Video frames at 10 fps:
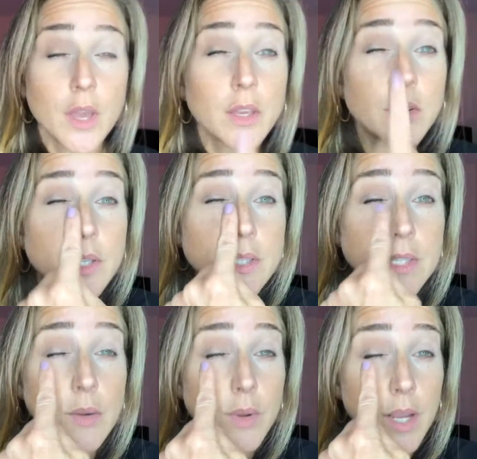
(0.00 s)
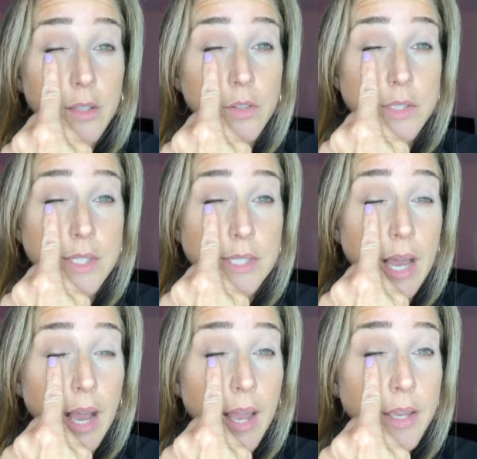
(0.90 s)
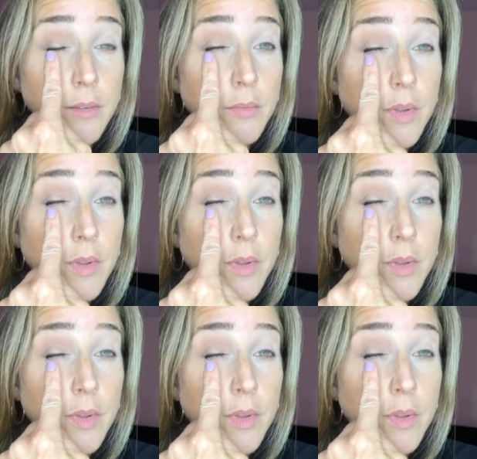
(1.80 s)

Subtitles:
You could see when I close this eye.